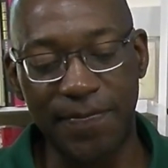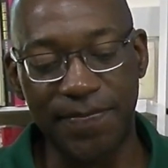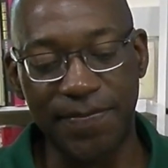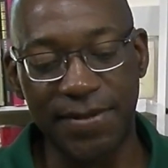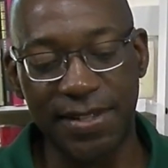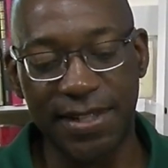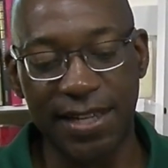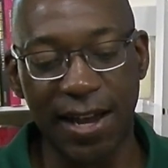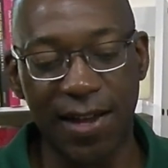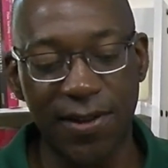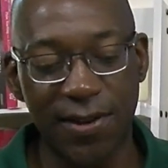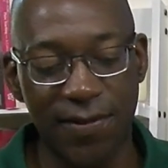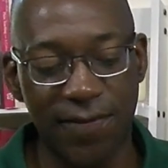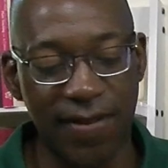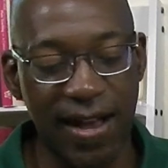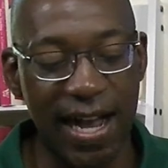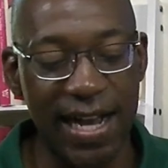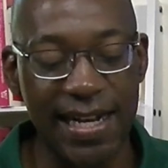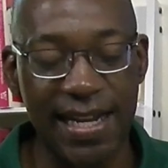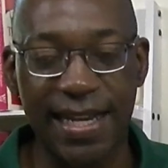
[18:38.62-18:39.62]
Seller
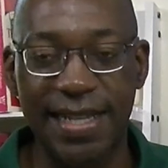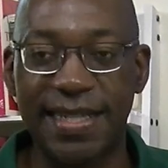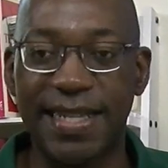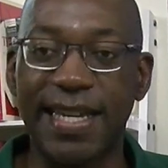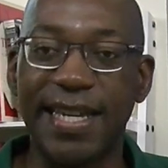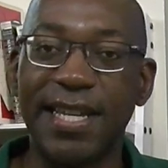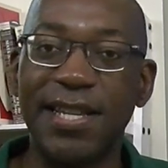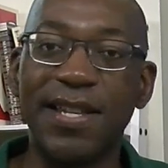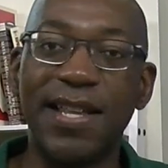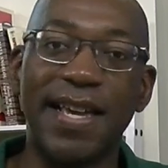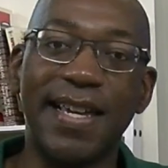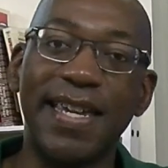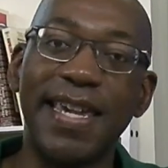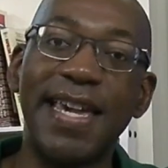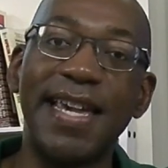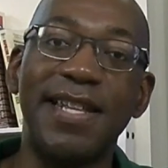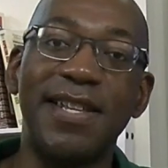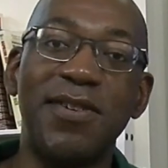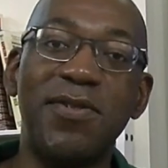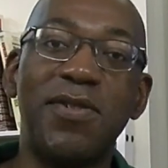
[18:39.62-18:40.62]
financing, and
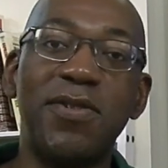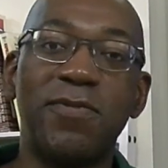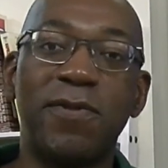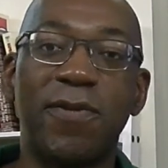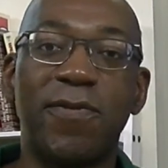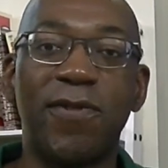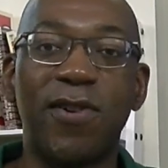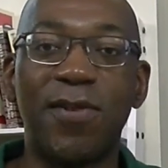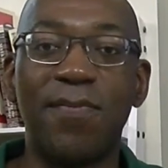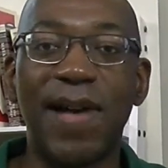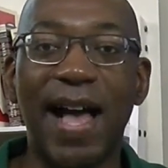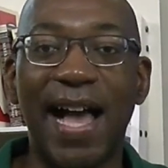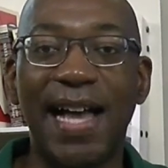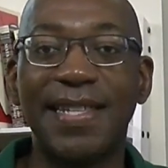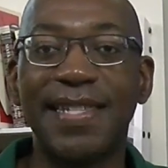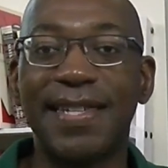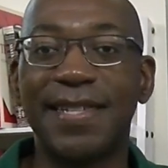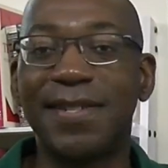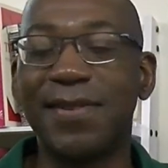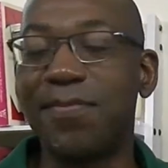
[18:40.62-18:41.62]
again, you could refer
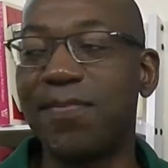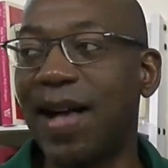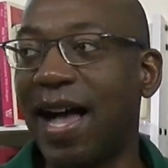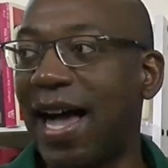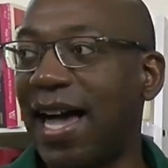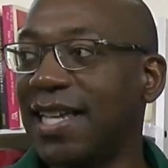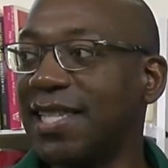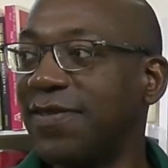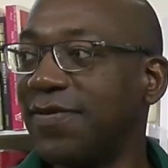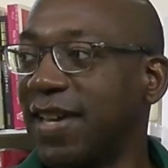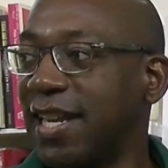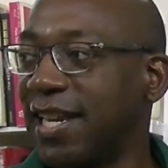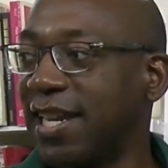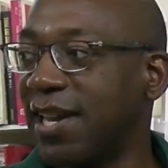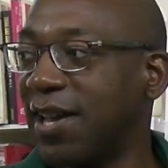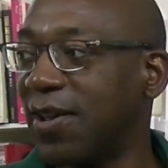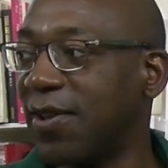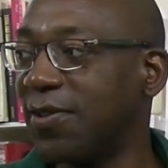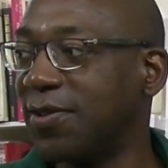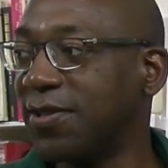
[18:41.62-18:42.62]
back to some past
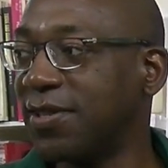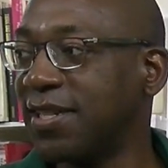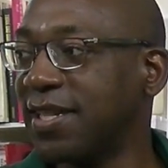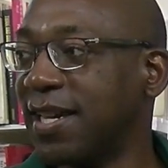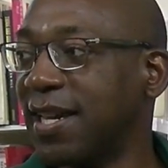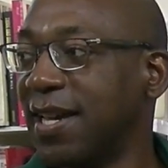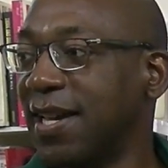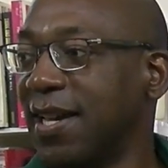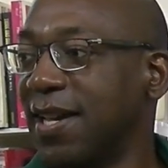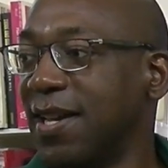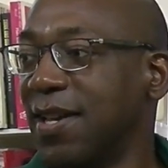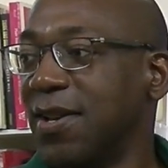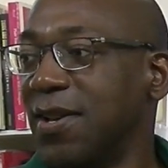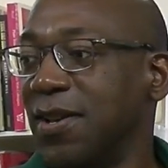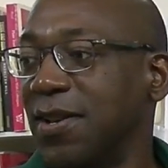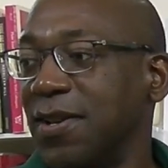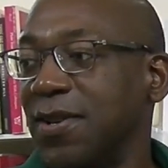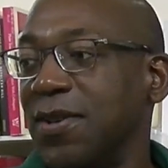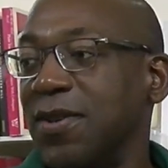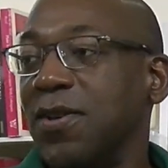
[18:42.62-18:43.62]
videos.
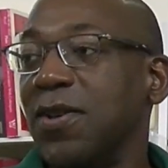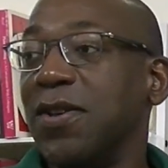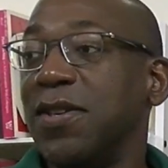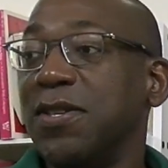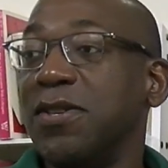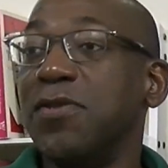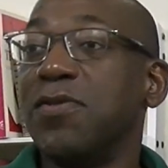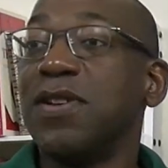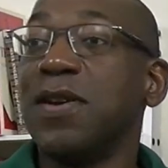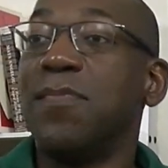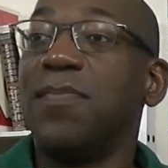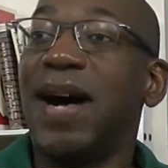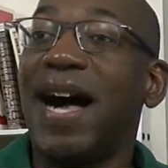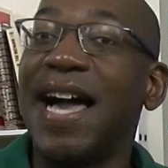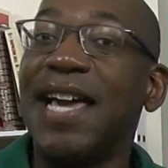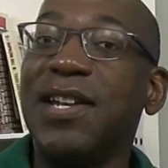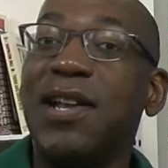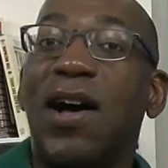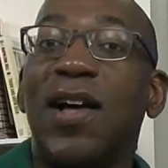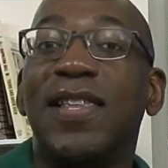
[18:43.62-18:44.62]
You
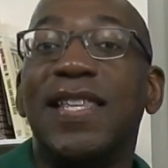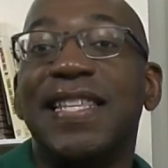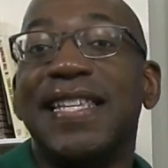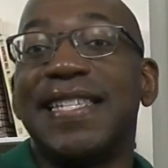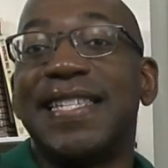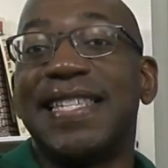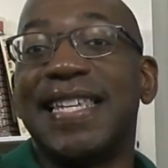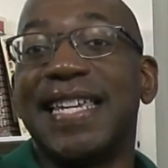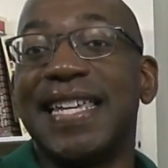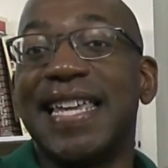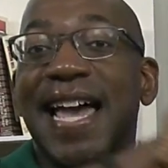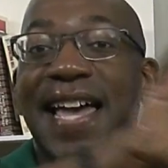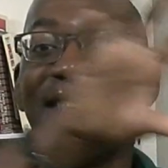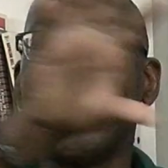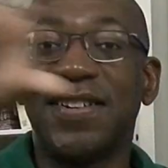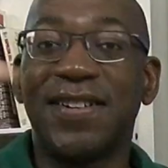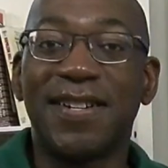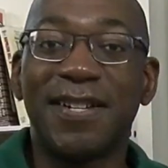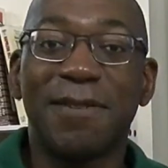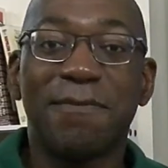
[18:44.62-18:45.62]
combine all of this
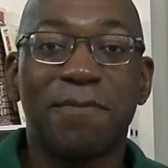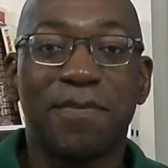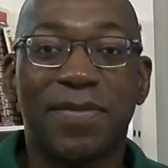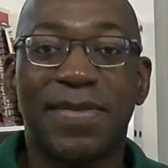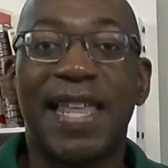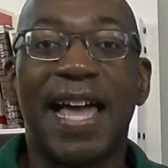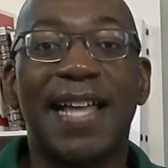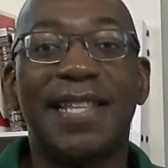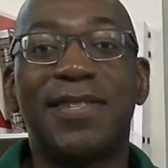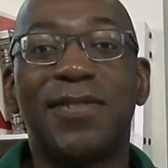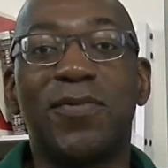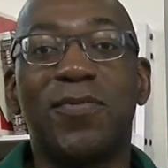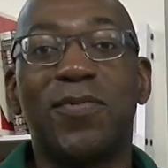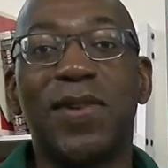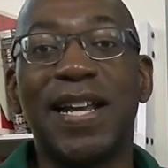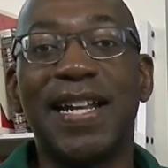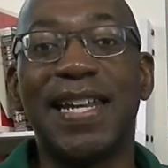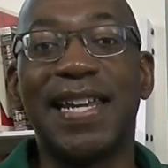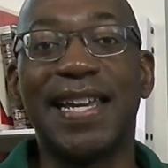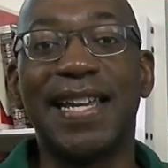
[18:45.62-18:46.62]
together, that's a
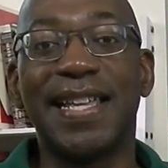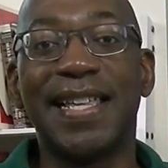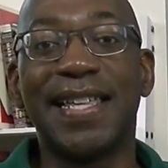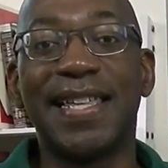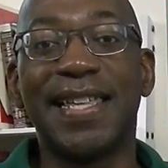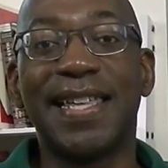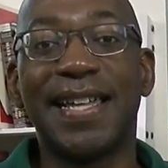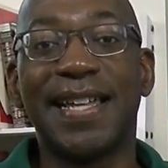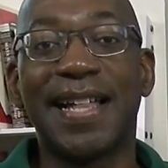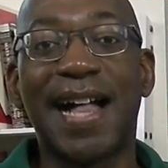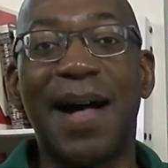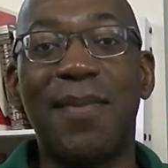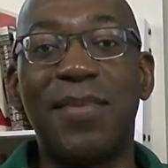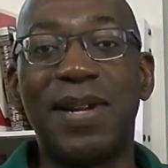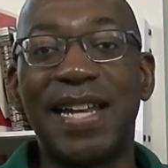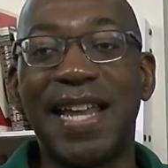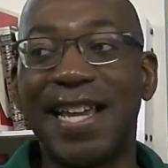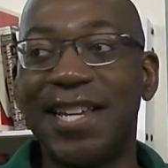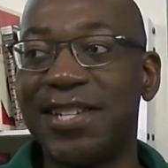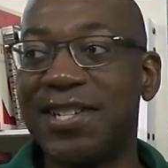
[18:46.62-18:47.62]
winning
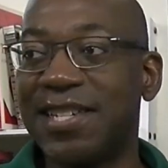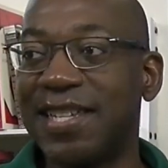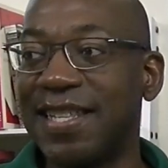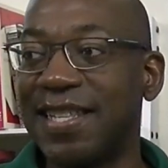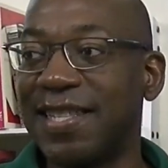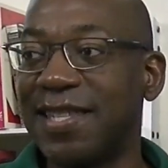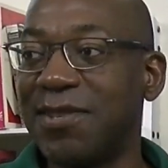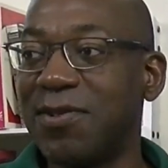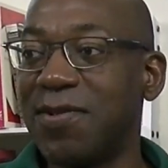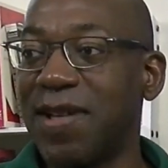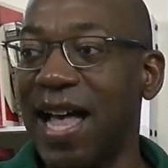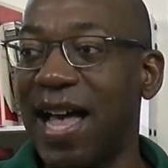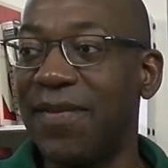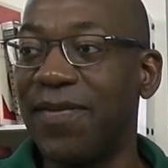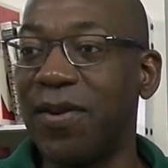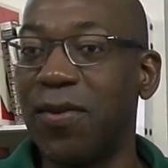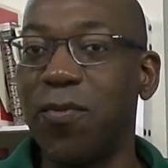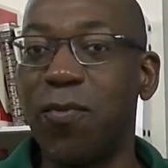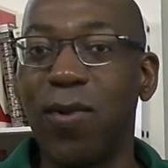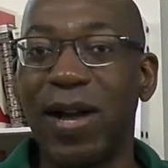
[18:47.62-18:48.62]
combination. You
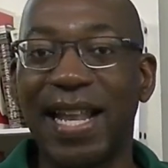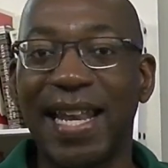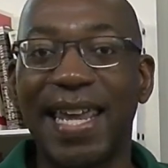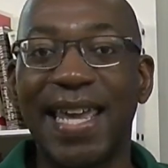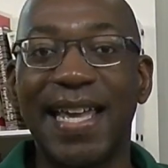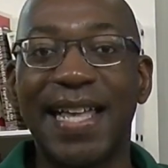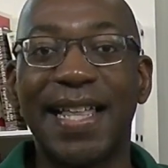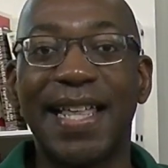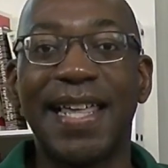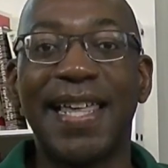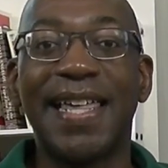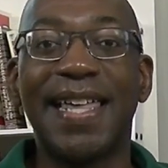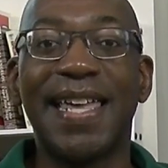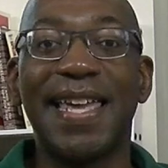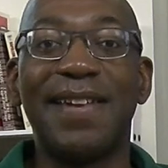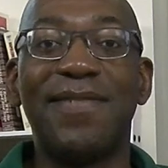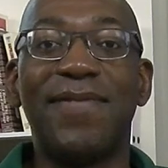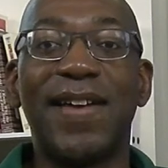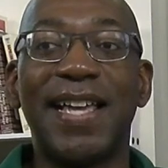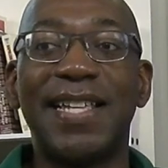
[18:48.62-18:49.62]
have a winning
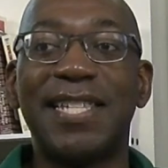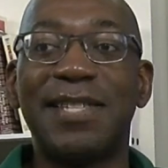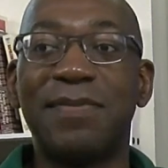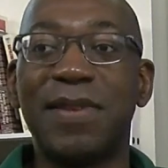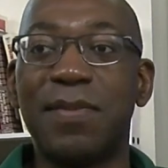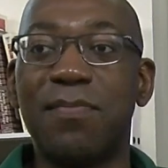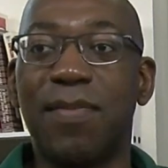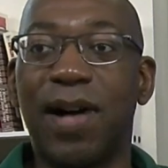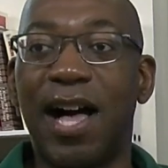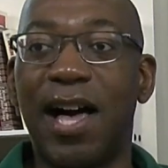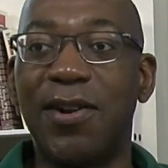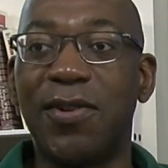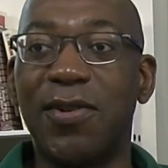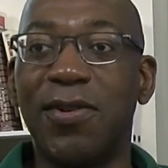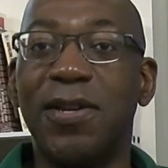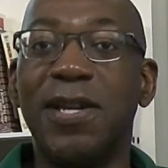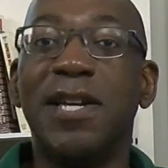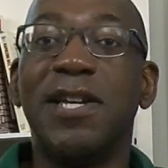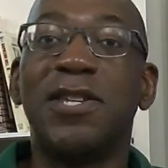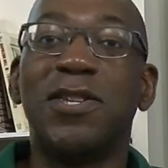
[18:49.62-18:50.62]
investment model.